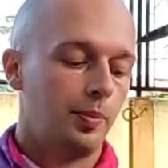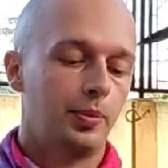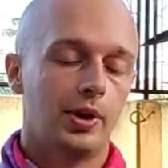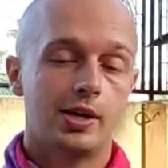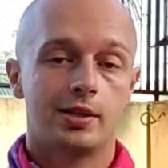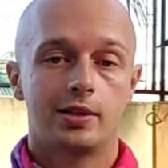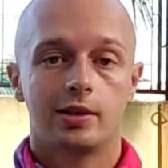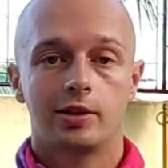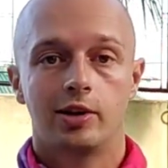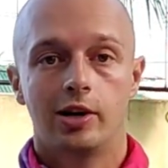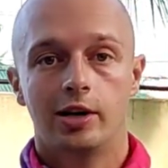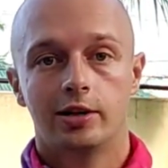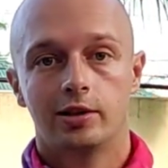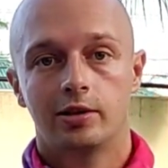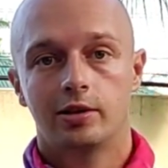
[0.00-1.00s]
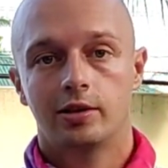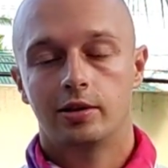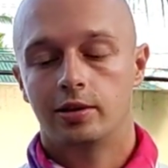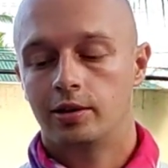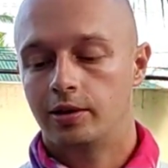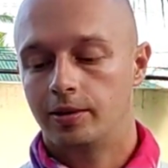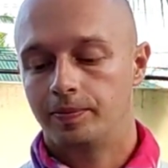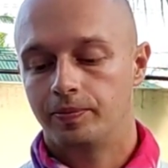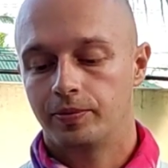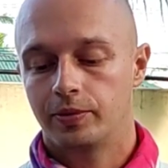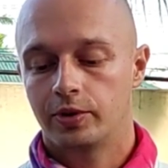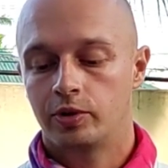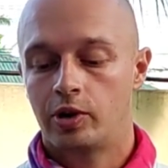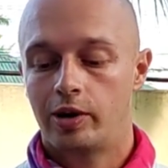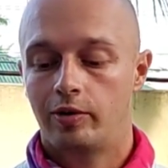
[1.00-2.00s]
plastic card
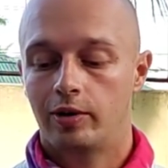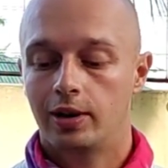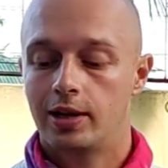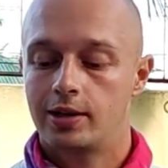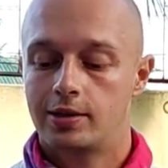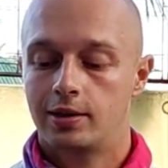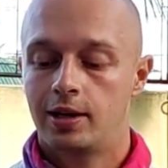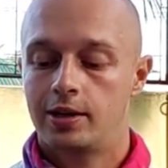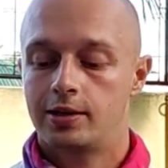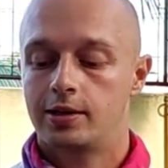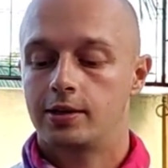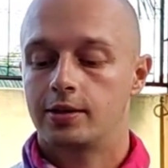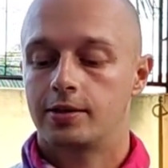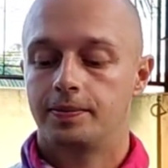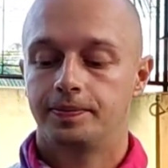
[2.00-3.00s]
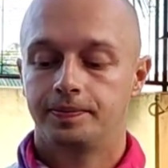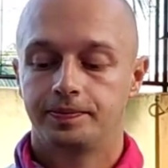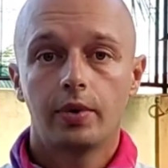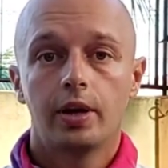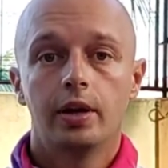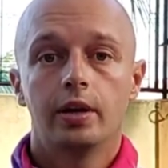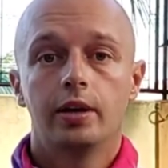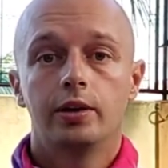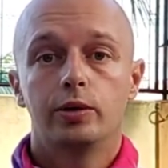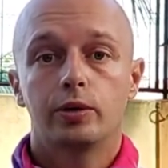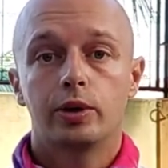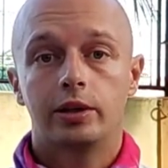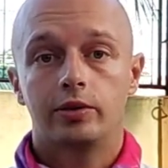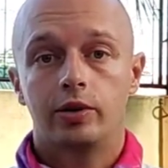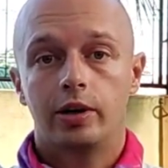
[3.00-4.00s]
driver license.
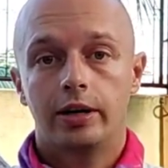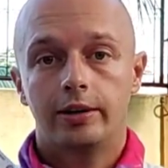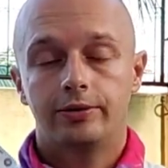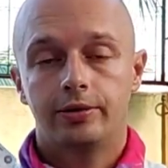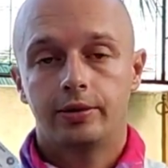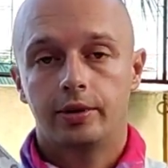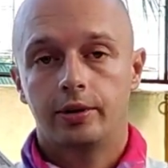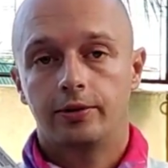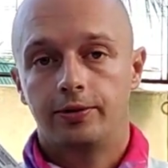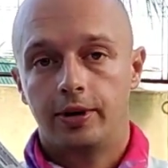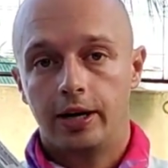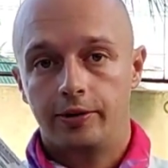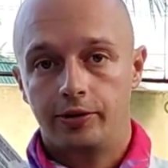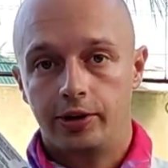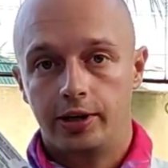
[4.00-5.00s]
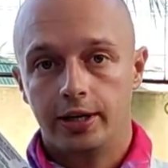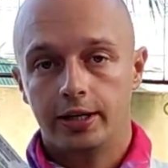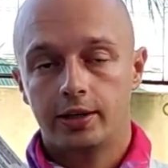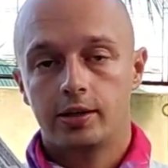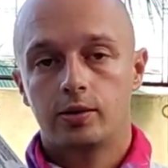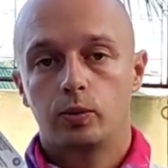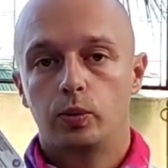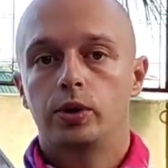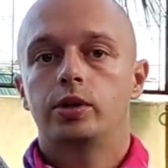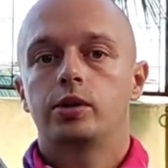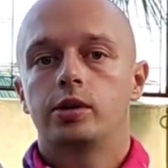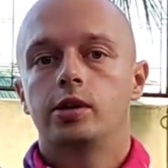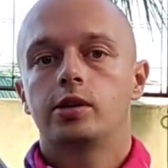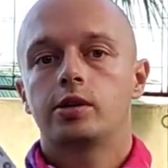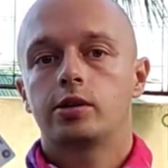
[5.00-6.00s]
You can drive 5 years
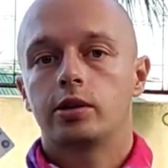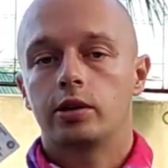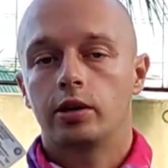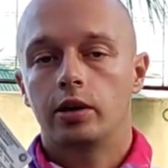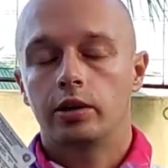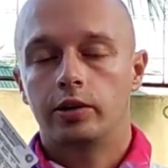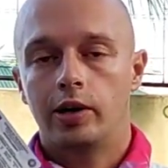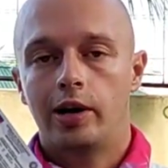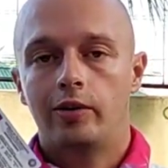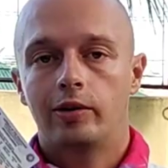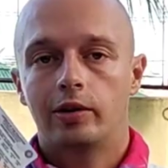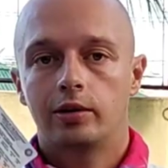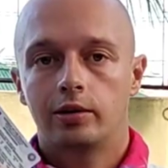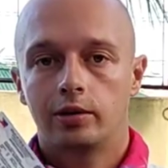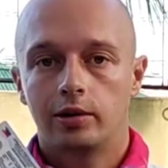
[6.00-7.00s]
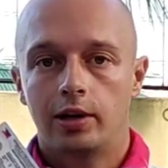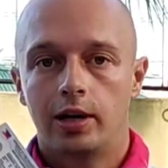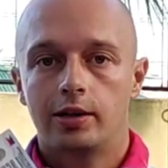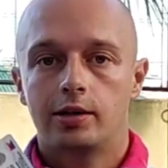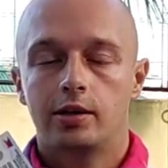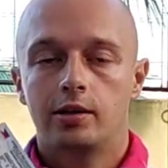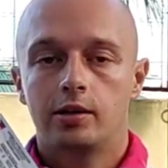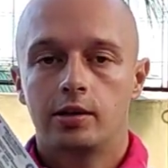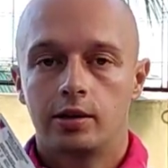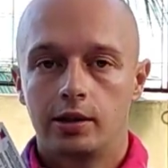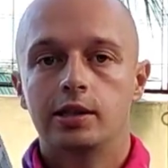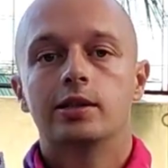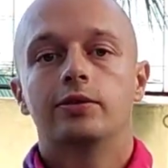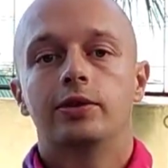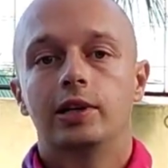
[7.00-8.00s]
with this driver license
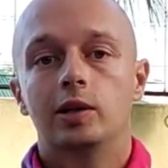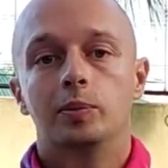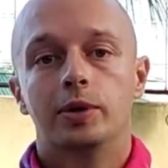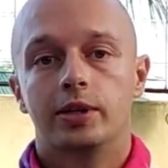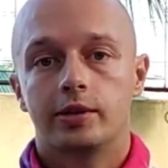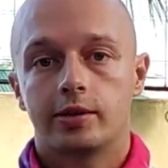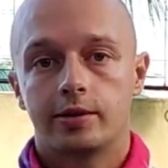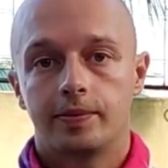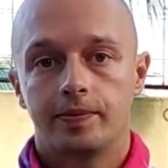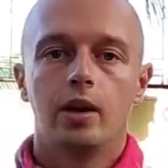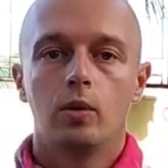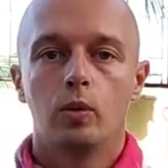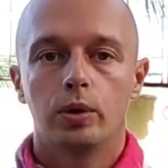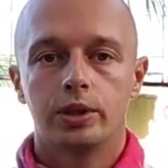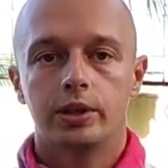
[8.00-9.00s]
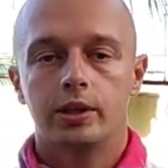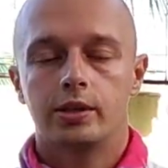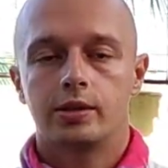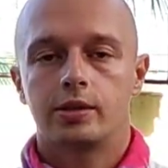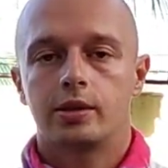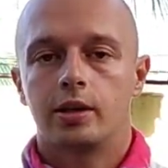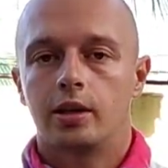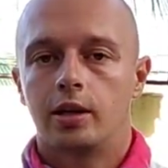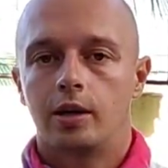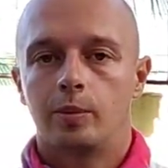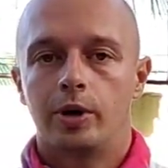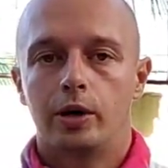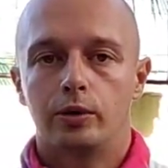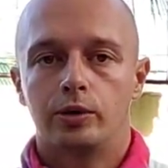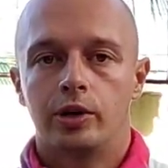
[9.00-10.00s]
in the Philippines. What else
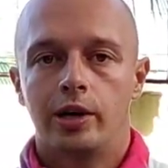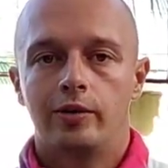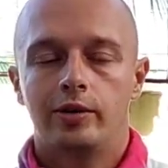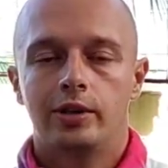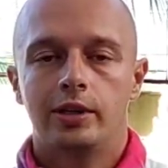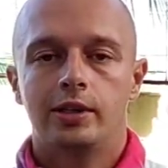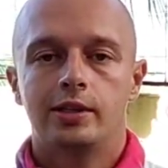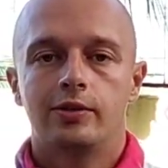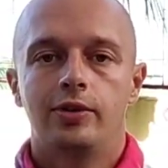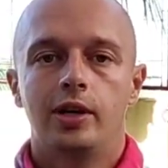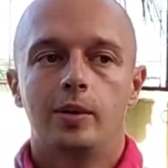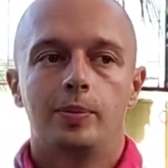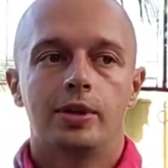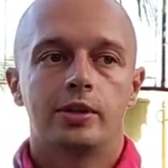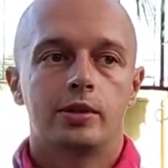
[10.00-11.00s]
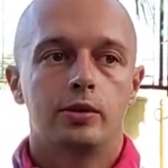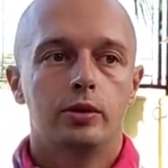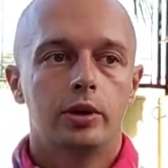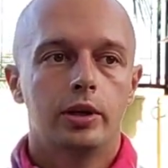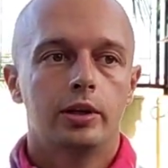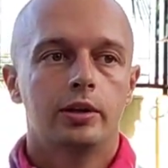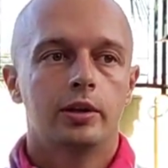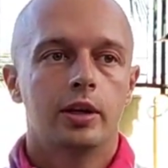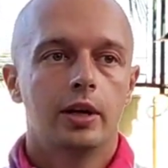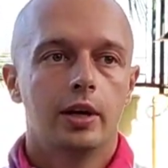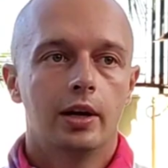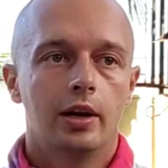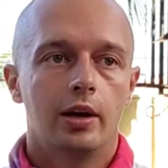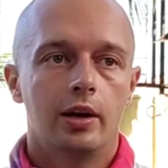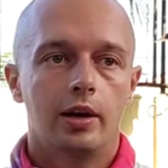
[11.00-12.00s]
about driving in the Philippines? You can
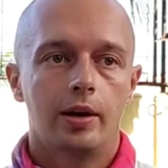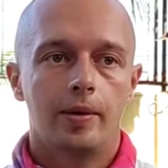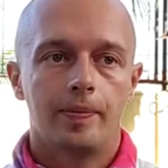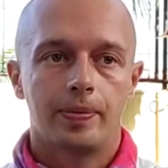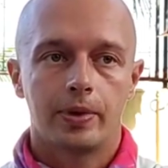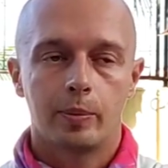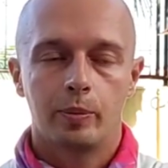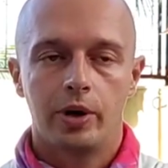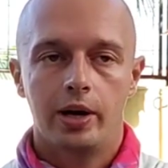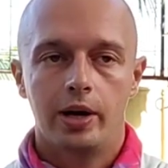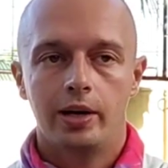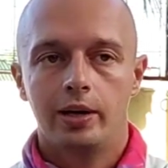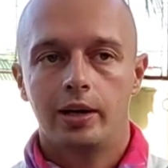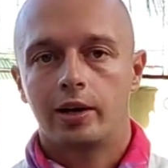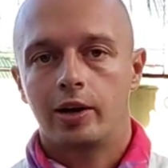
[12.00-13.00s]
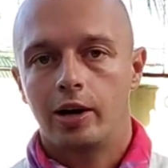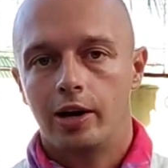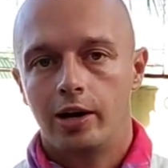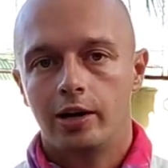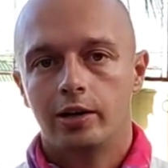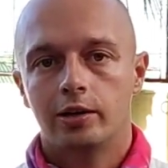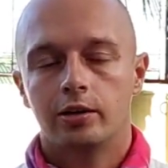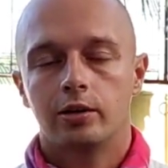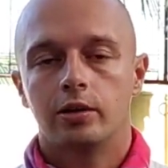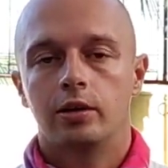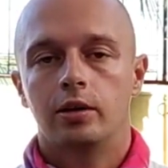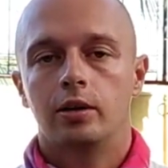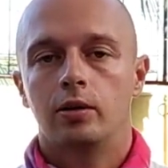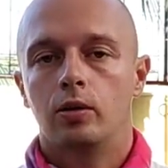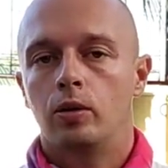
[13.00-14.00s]
buy a car
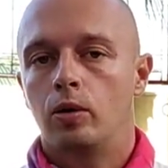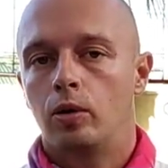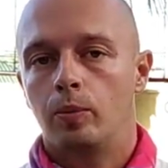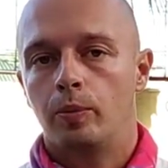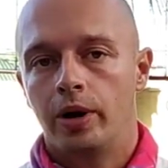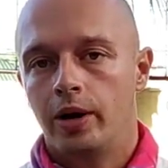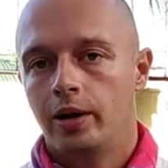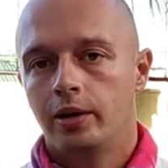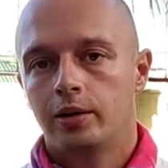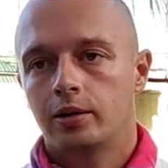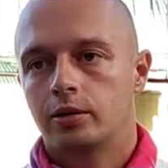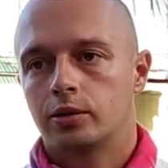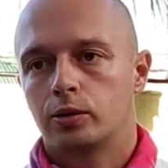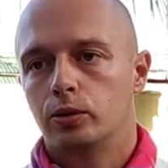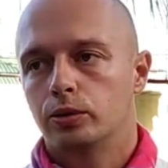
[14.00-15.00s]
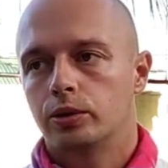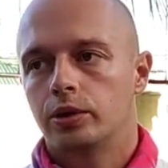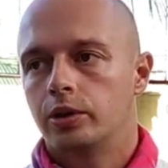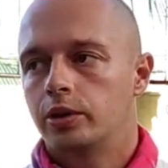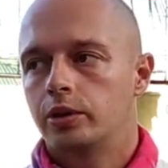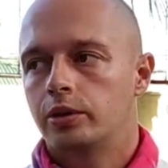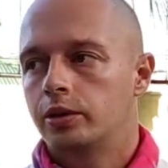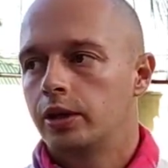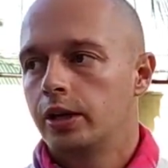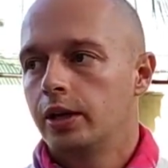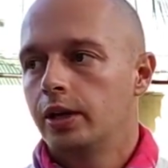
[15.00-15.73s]
or bike, scooter